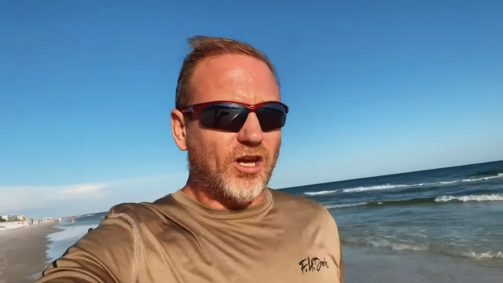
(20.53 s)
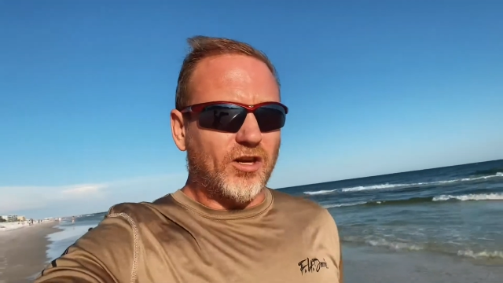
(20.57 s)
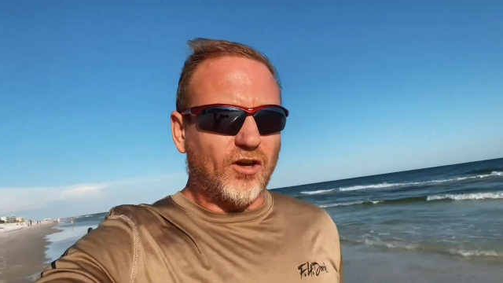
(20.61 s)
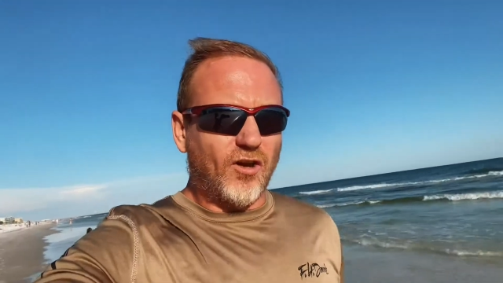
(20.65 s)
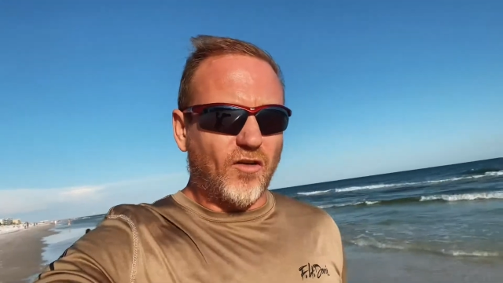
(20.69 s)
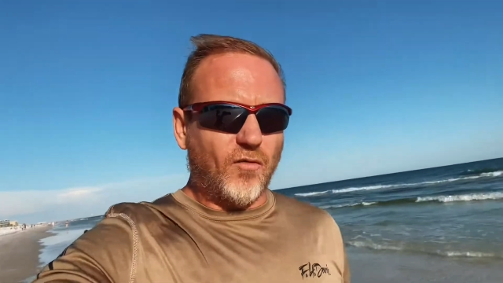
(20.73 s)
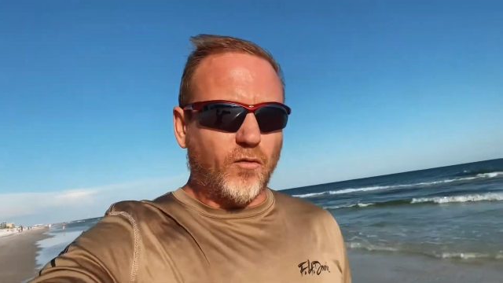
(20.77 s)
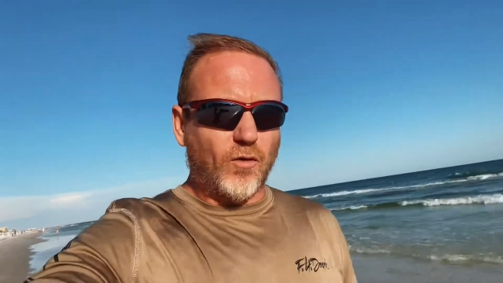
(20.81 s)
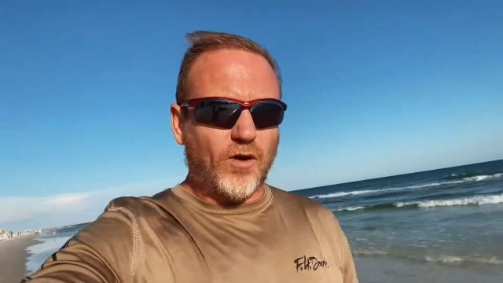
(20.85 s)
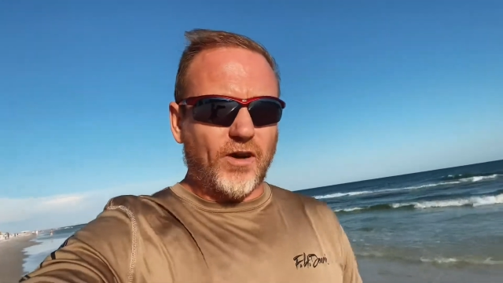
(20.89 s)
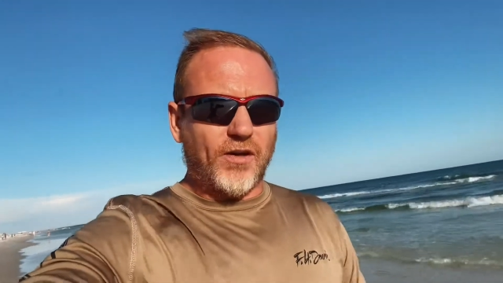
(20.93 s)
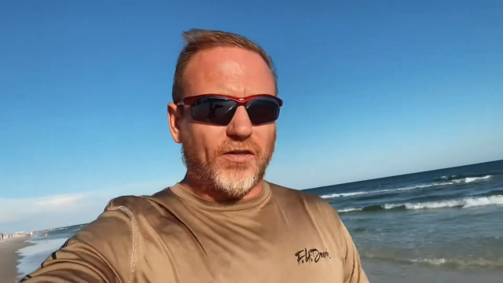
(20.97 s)

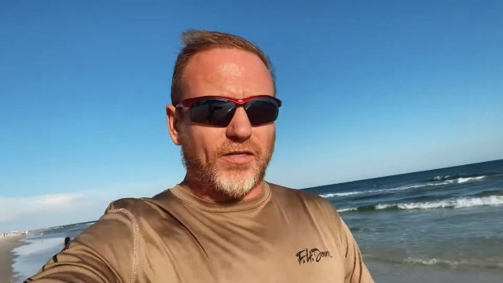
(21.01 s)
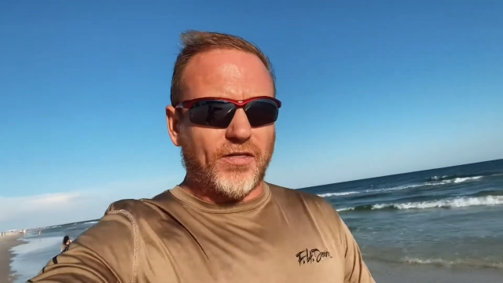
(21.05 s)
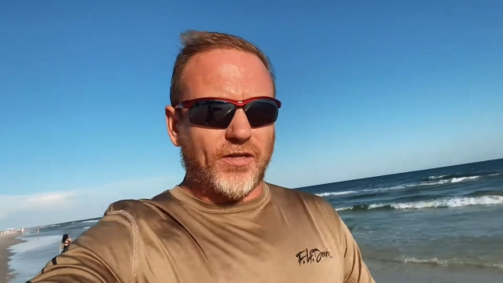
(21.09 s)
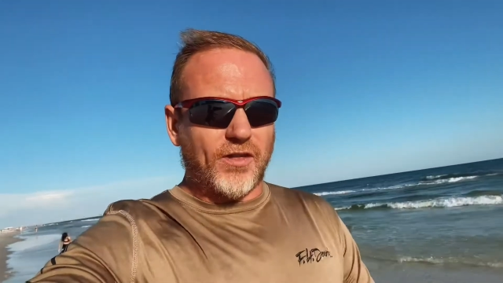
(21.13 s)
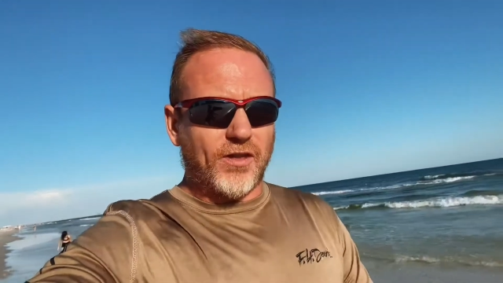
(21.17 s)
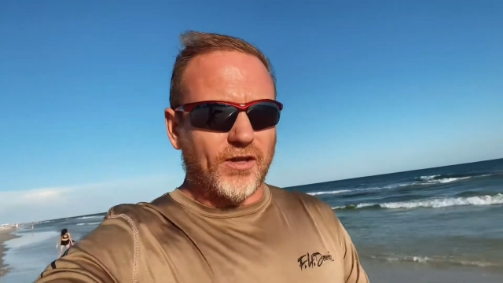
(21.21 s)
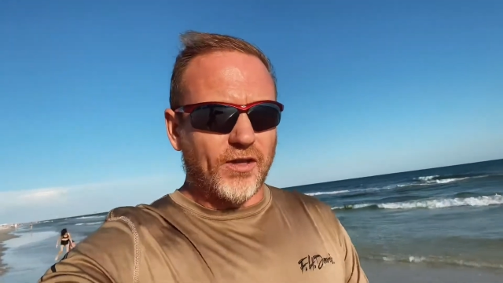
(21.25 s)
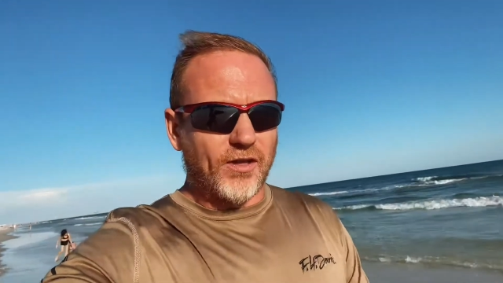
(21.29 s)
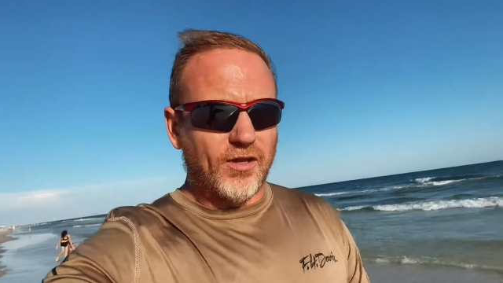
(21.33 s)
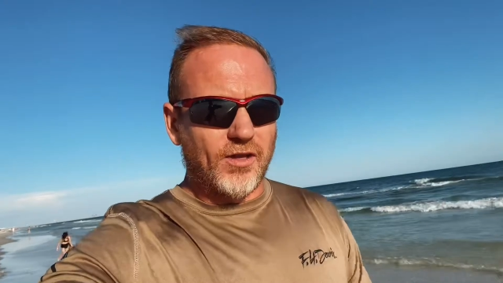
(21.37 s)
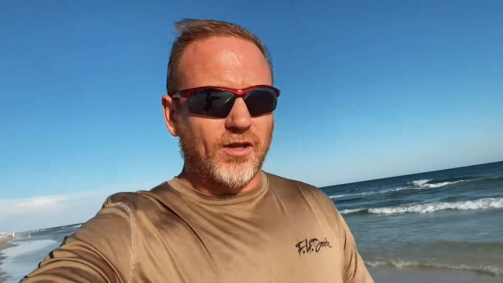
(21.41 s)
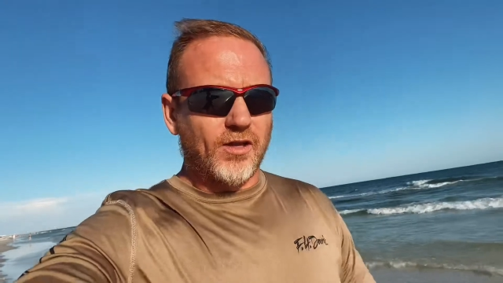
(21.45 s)
off with
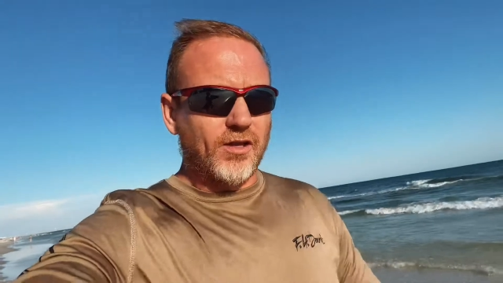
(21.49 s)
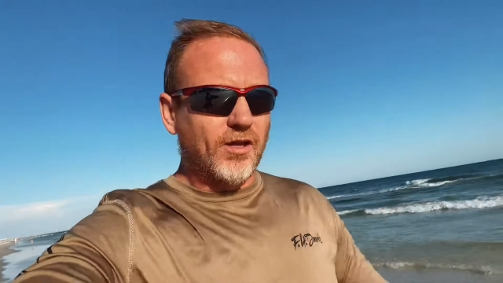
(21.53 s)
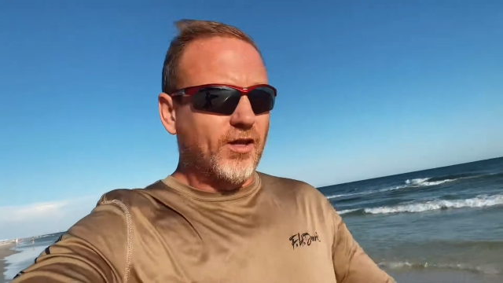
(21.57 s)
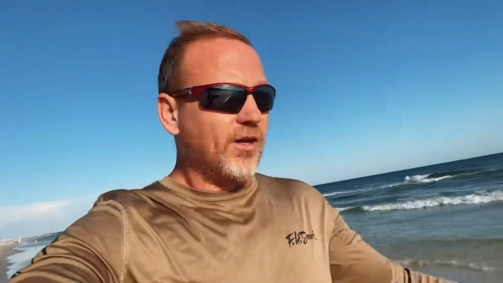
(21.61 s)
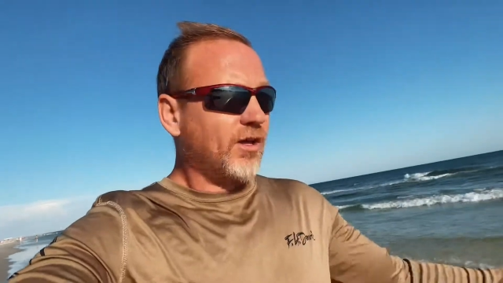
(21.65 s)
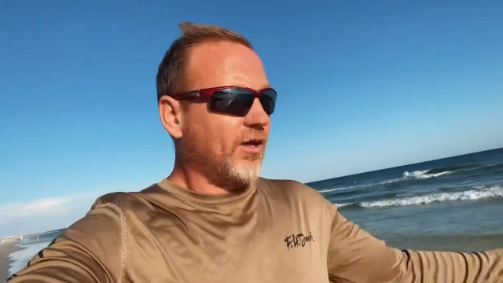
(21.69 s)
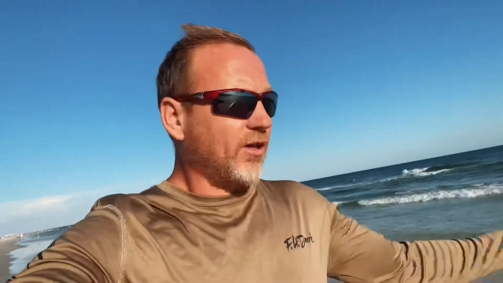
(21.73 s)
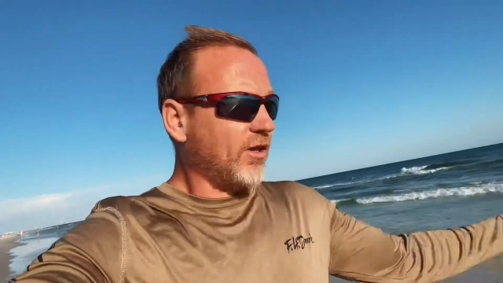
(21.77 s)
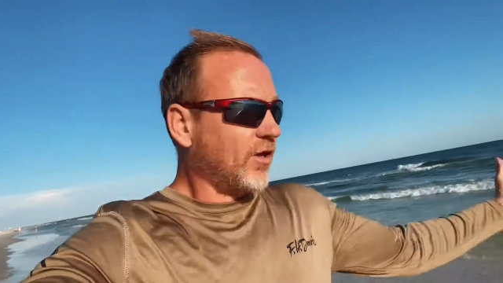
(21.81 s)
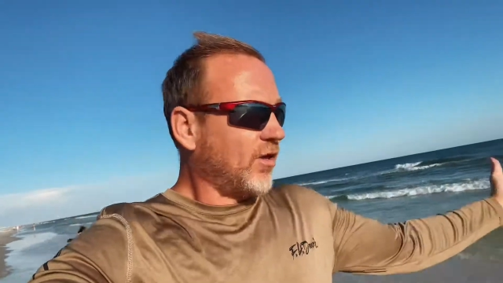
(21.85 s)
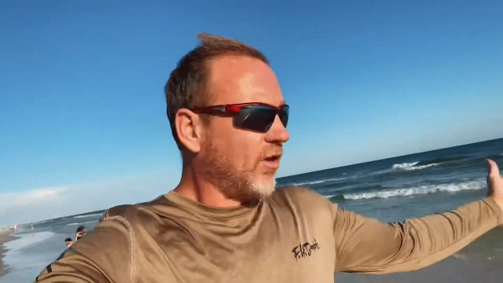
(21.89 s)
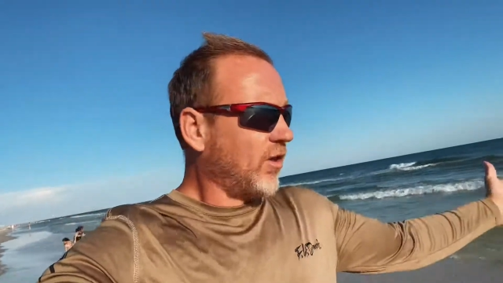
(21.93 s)

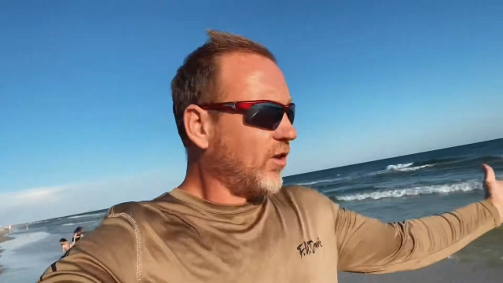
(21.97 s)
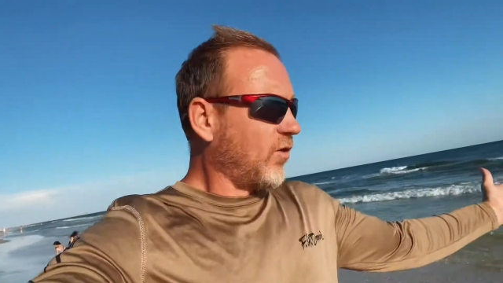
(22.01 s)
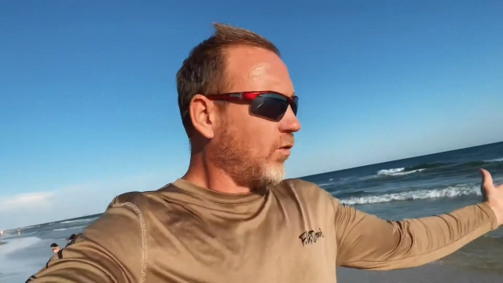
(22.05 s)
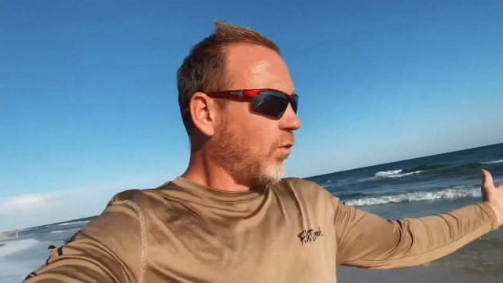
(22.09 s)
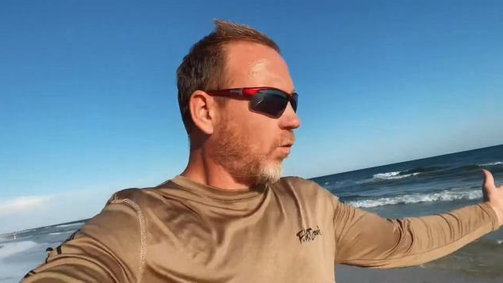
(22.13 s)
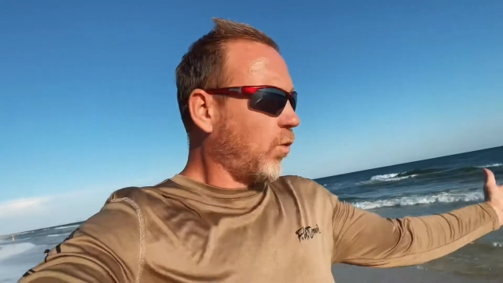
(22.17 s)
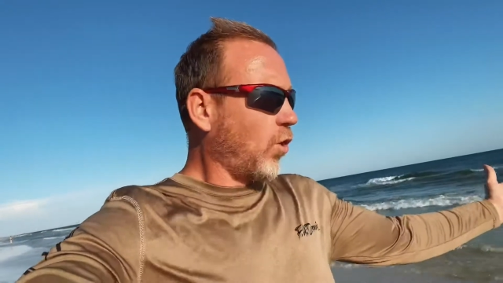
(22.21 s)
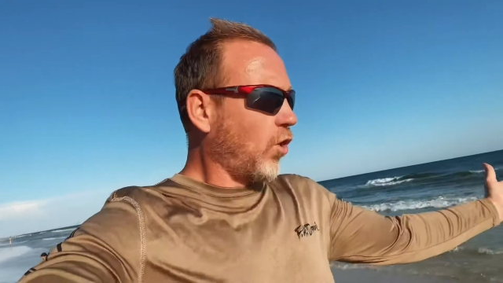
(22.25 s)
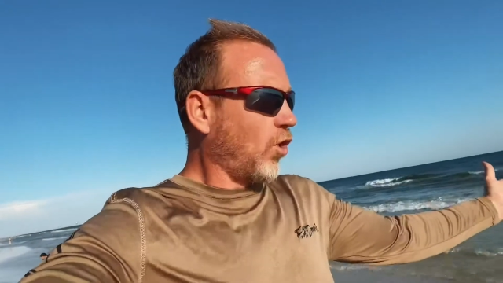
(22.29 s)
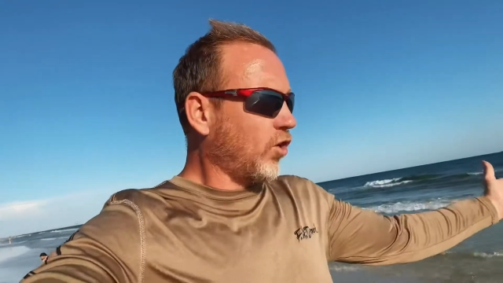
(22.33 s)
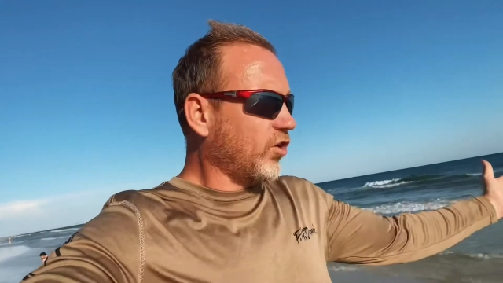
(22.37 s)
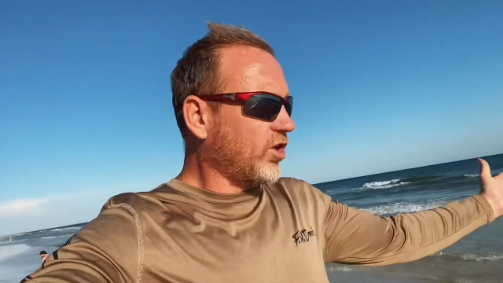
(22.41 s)
the
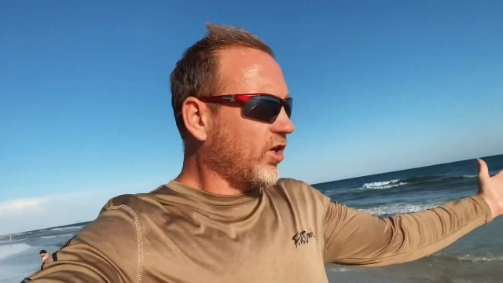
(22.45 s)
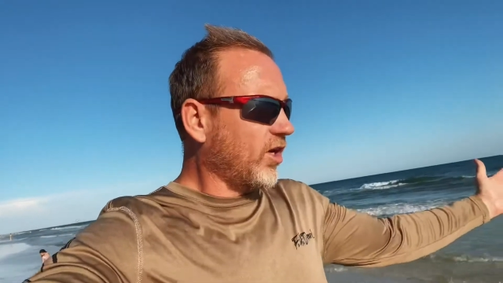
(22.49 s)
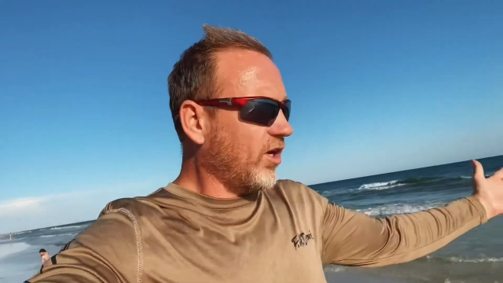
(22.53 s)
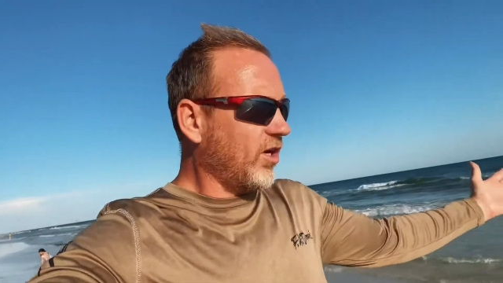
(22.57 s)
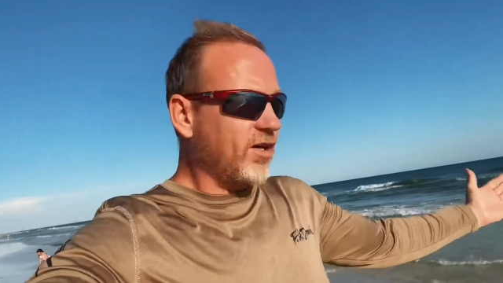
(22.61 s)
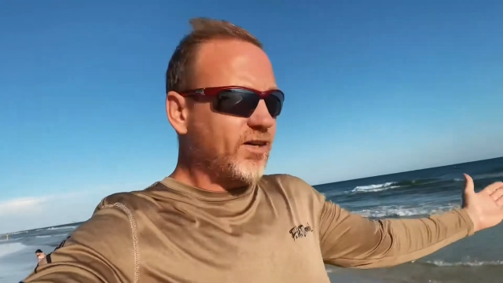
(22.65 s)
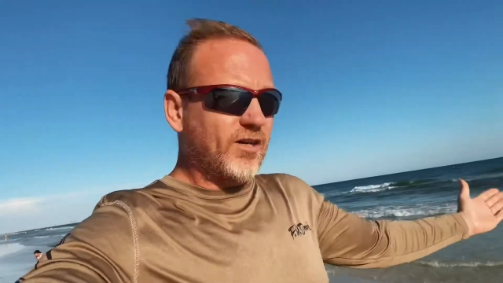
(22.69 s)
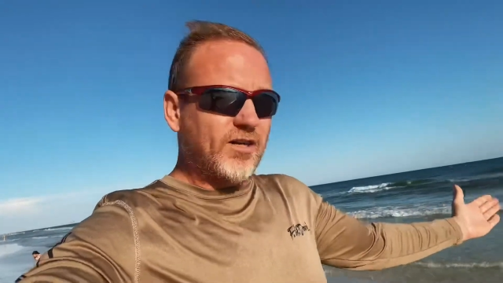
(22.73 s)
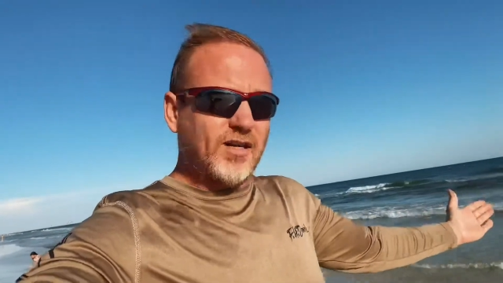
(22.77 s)
water.